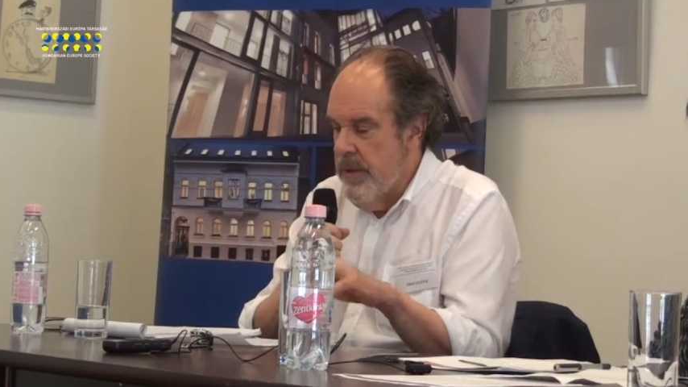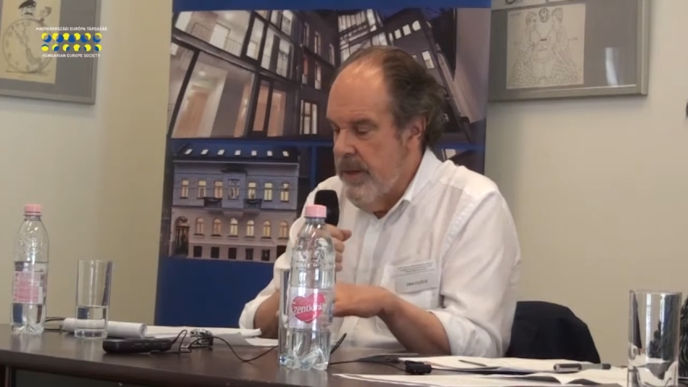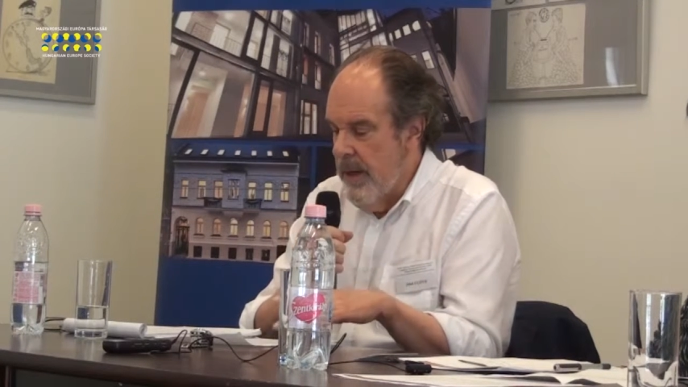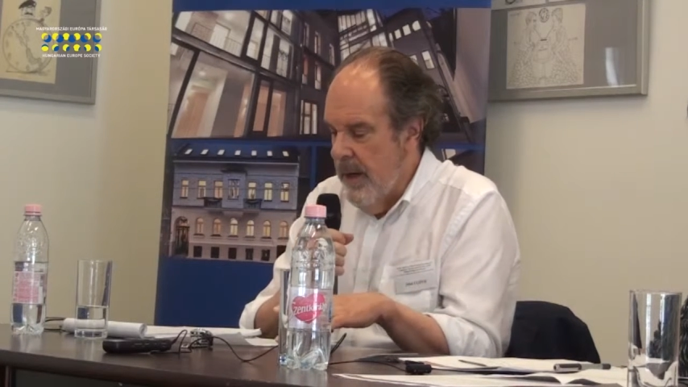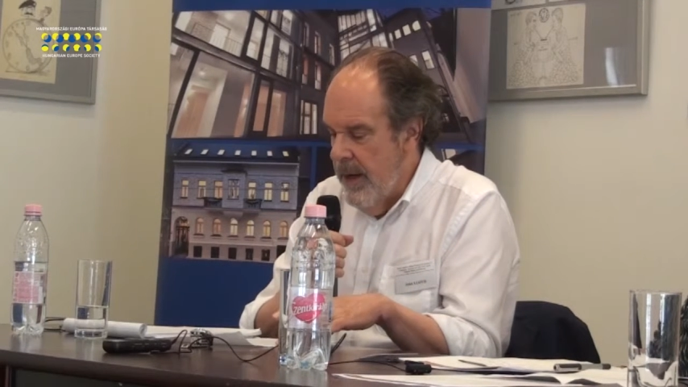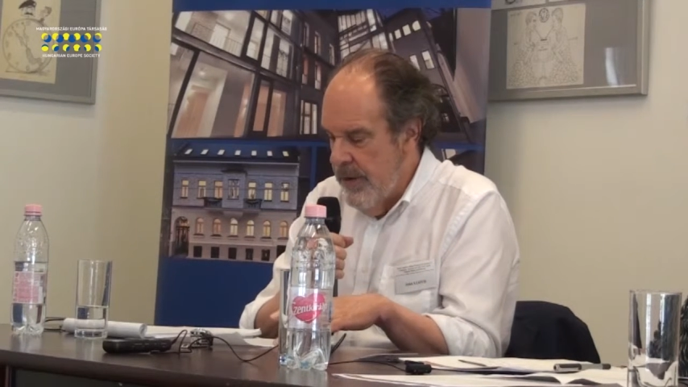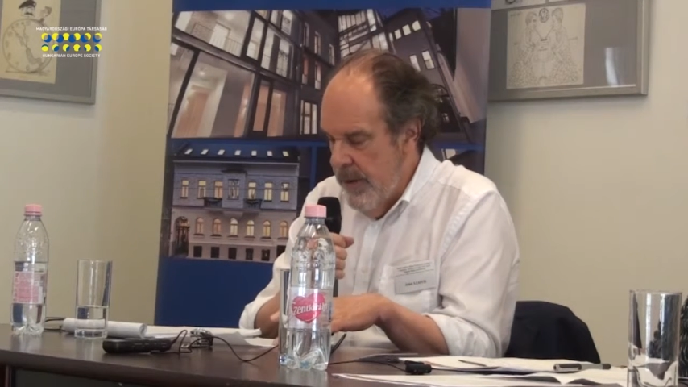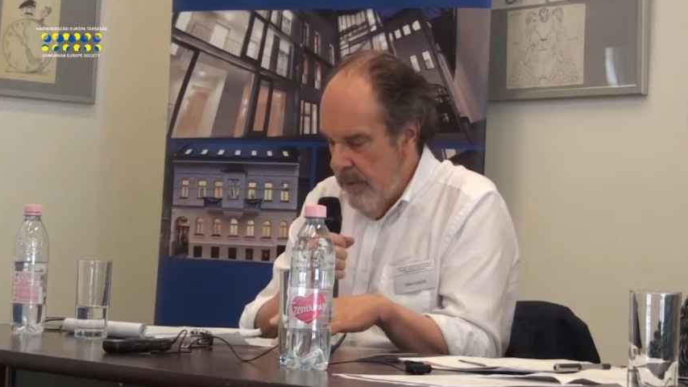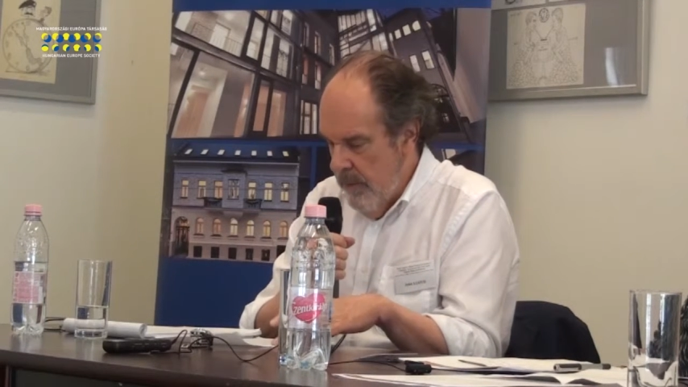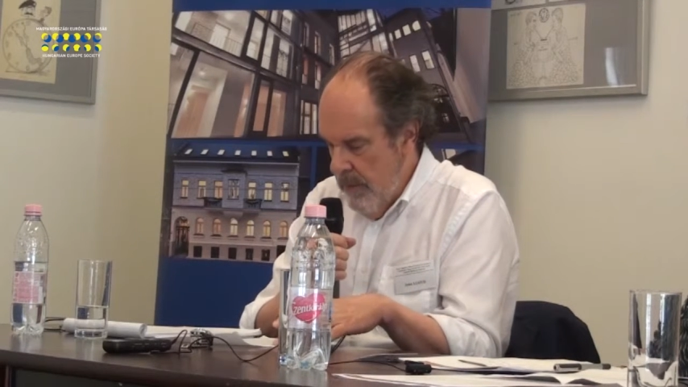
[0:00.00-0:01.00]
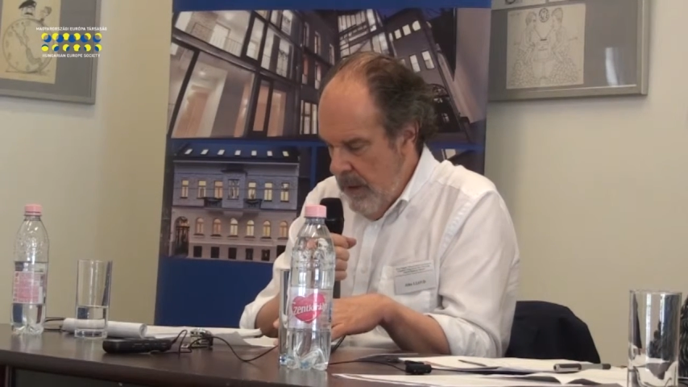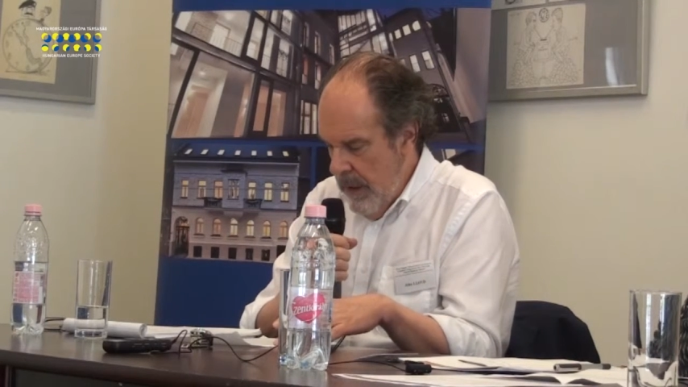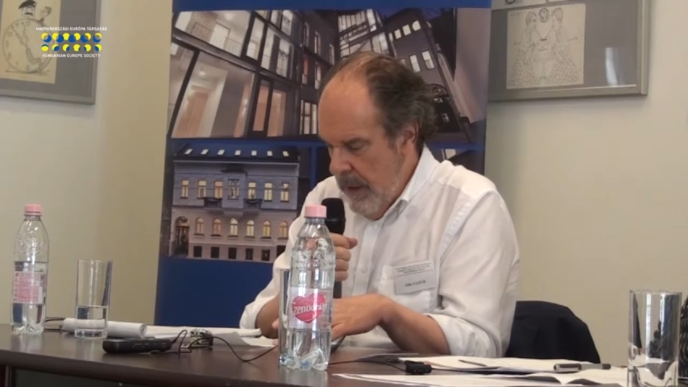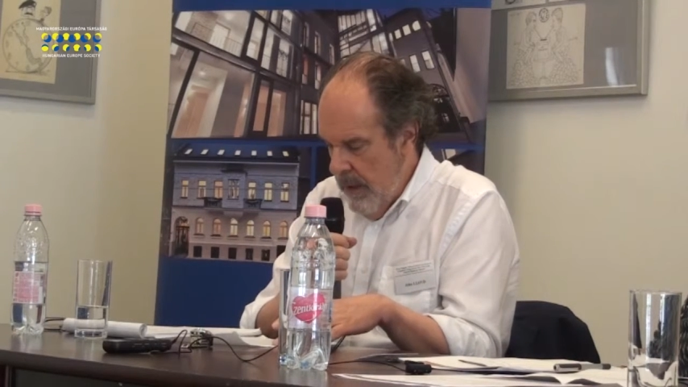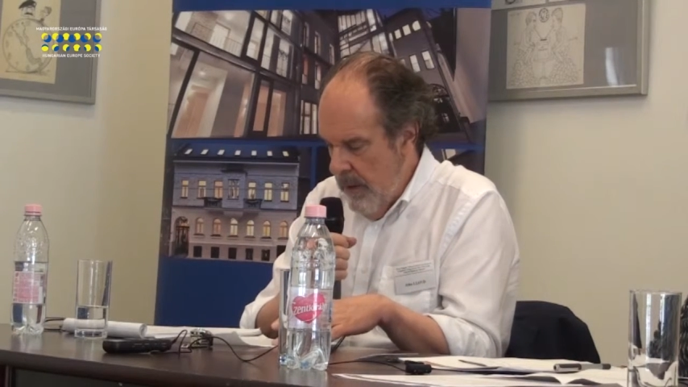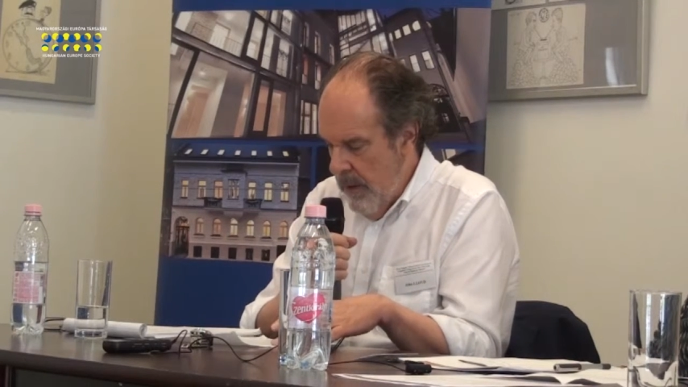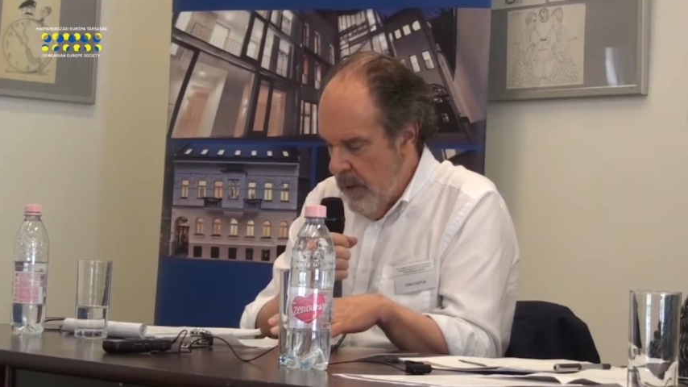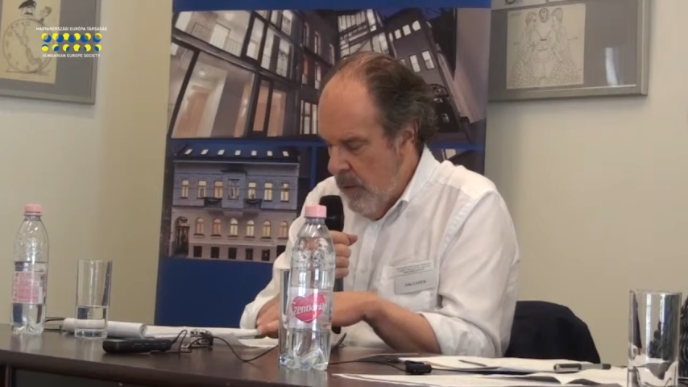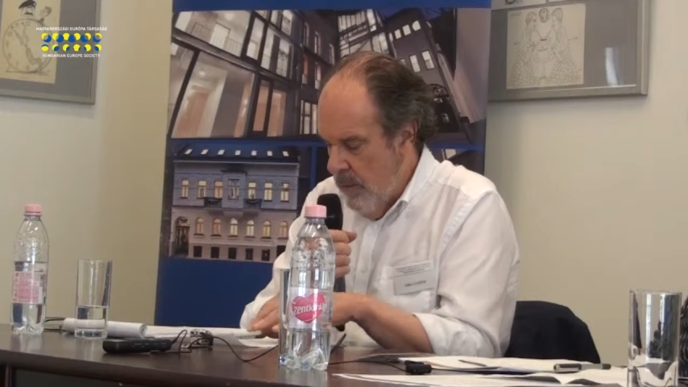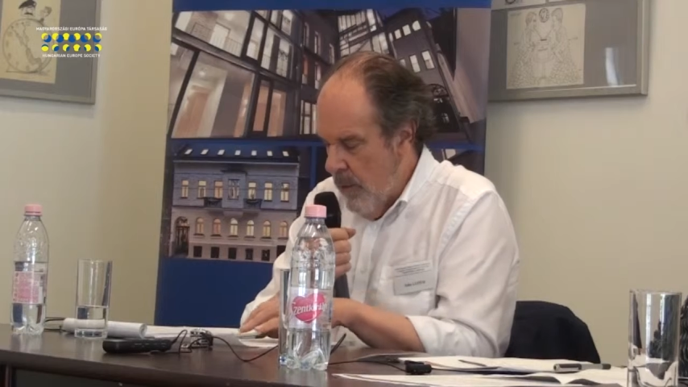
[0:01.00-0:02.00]
the circulation
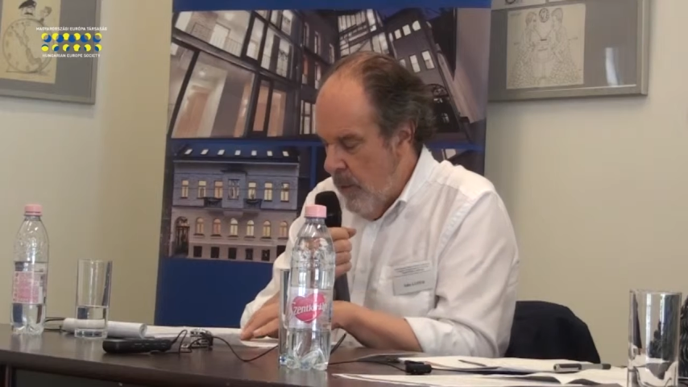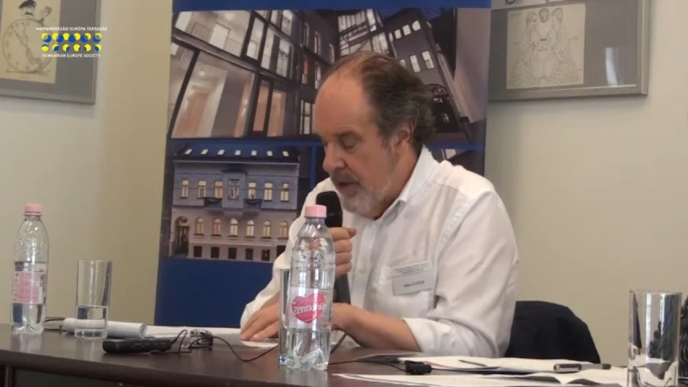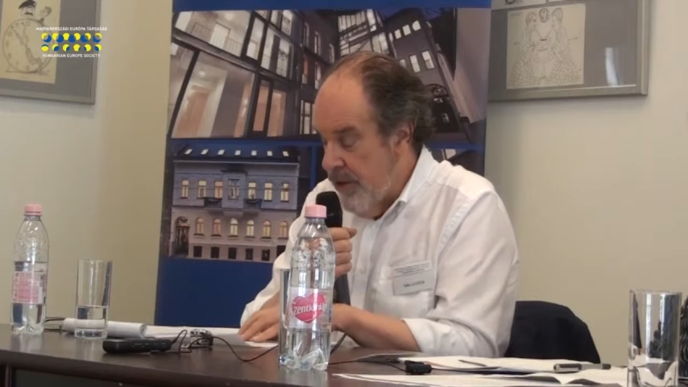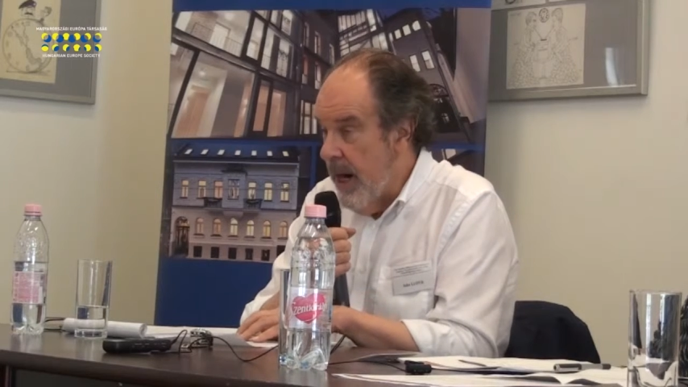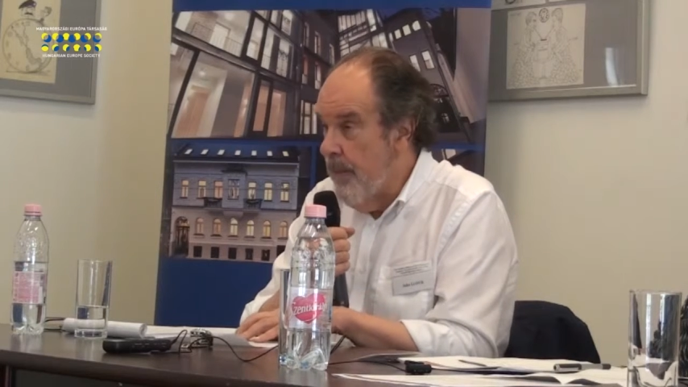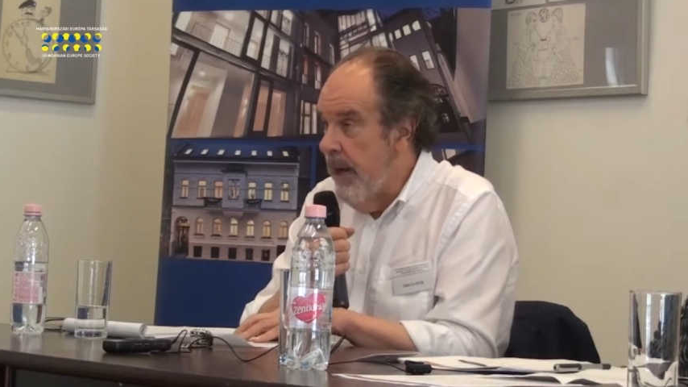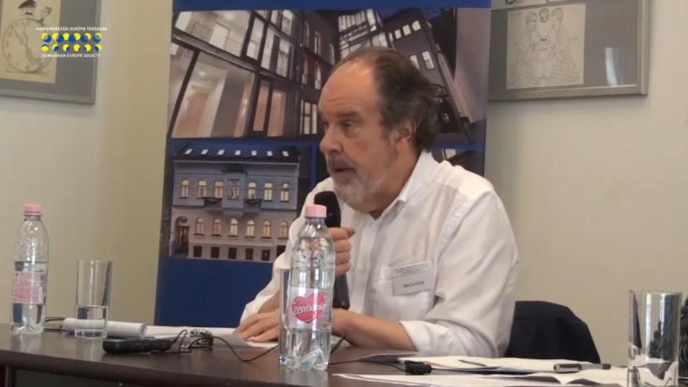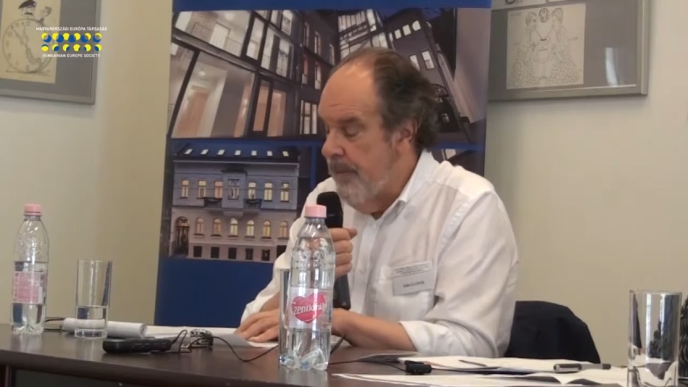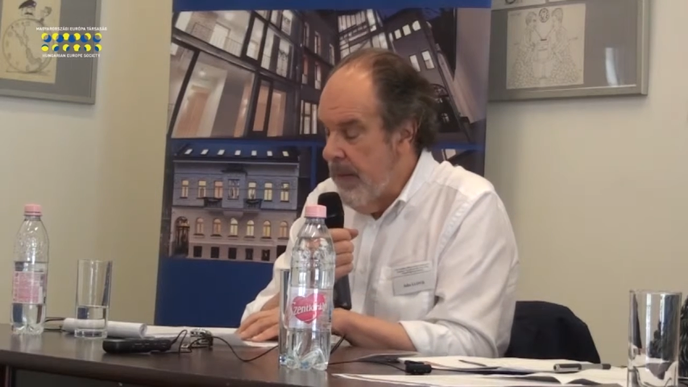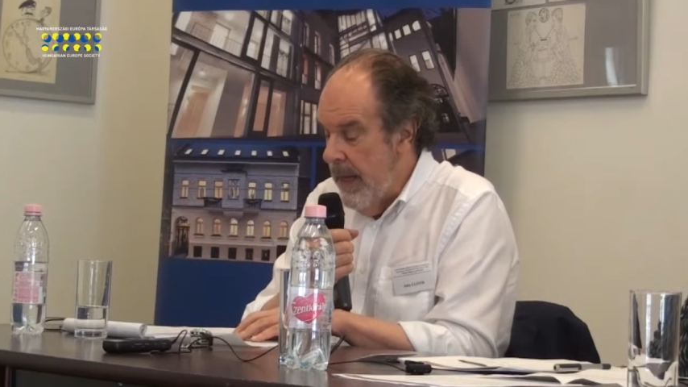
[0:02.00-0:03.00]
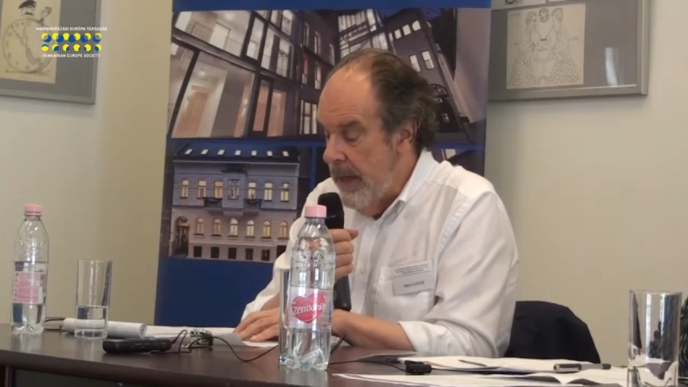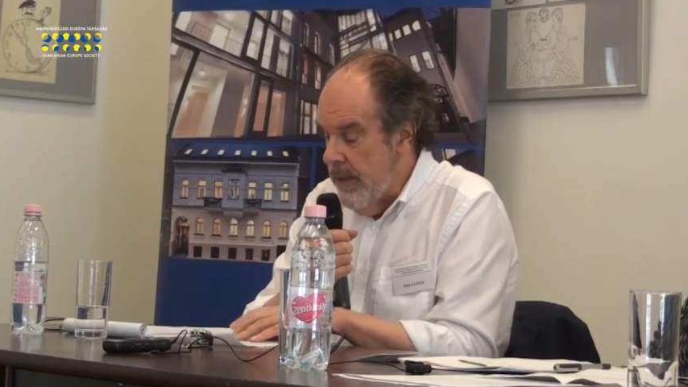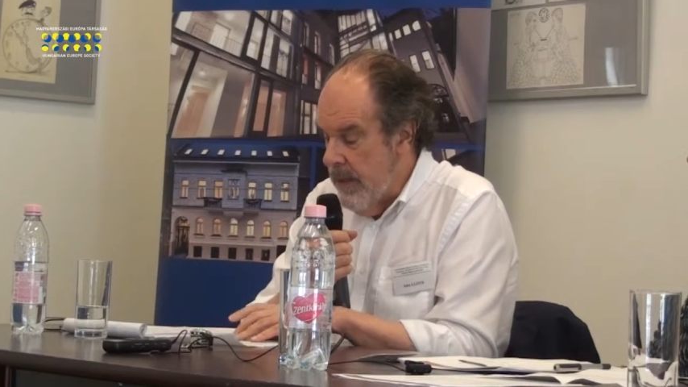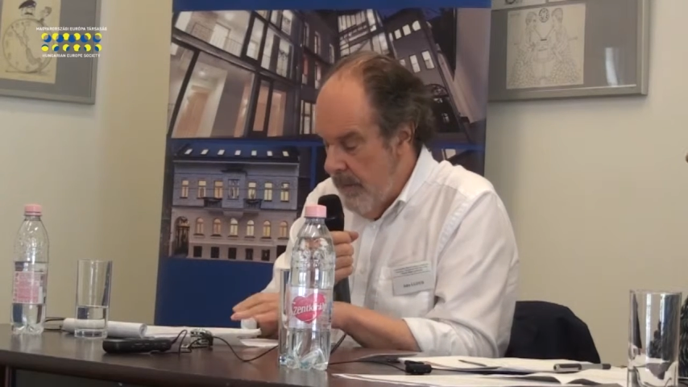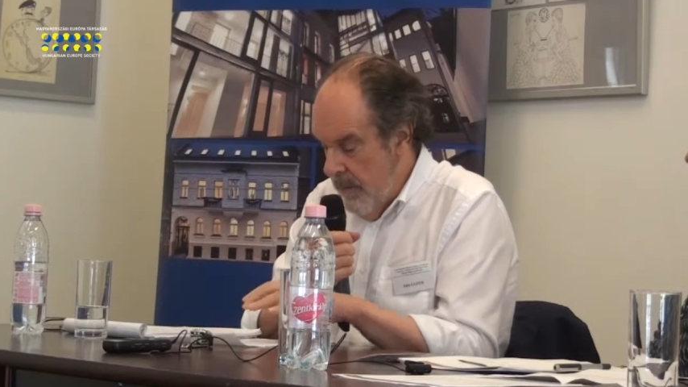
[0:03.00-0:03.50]
quite sharply and